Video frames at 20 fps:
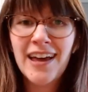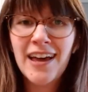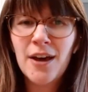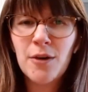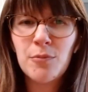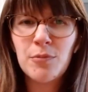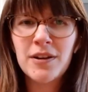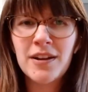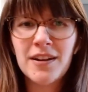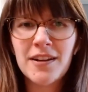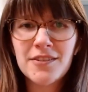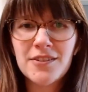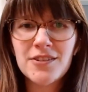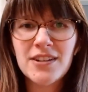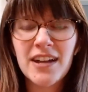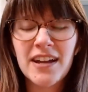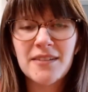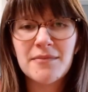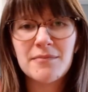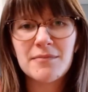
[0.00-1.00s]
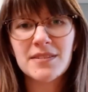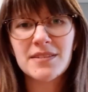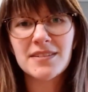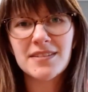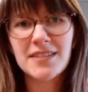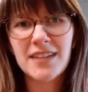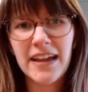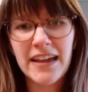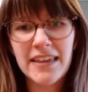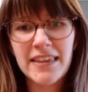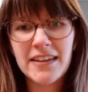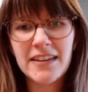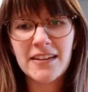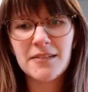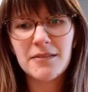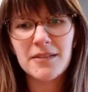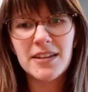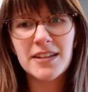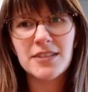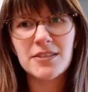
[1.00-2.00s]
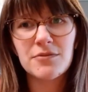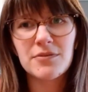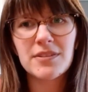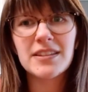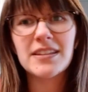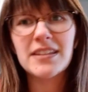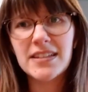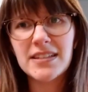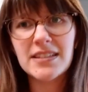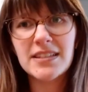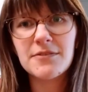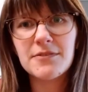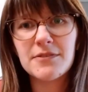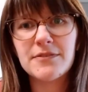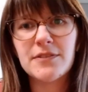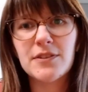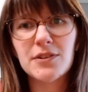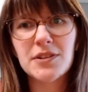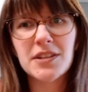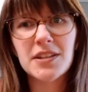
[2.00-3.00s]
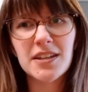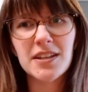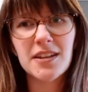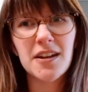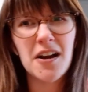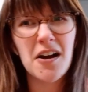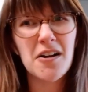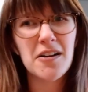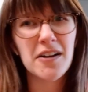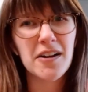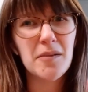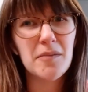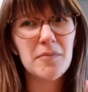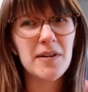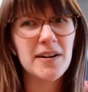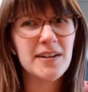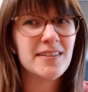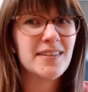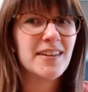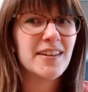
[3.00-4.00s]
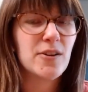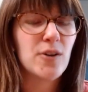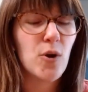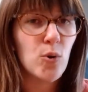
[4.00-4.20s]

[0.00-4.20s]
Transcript: But other times, I think it's really easy for folks to get hung up on